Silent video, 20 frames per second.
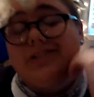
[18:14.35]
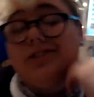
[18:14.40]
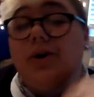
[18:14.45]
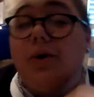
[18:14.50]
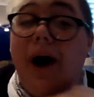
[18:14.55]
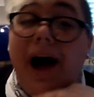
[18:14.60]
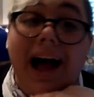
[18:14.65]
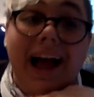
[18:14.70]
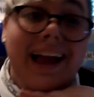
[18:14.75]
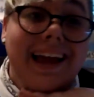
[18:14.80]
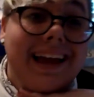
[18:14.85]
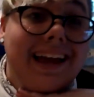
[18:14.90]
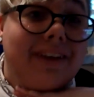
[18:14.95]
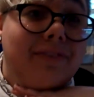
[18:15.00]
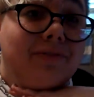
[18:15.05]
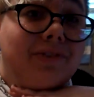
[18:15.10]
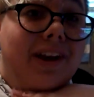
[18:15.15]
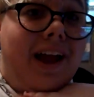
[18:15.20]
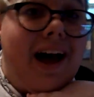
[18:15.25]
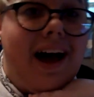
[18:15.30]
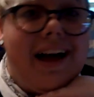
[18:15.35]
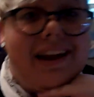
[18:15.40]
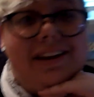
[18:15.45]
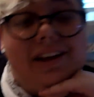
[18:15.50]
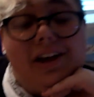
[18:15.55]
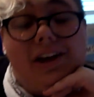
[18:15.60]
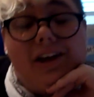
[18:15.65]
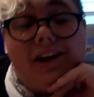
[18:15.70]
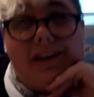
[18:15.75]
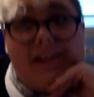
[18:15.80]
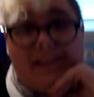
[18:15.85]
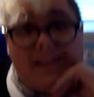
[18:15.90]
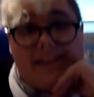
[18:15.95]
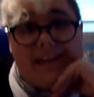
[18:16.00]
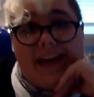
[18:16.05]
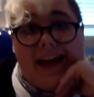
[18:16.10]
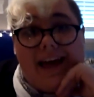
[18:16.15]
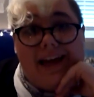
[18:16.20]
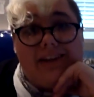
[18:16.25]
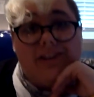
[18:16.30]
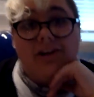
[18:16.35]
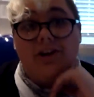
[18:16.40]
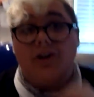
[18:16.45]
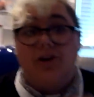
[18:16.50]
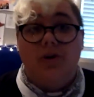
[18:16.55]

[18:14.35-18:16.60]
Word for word: So I have not yet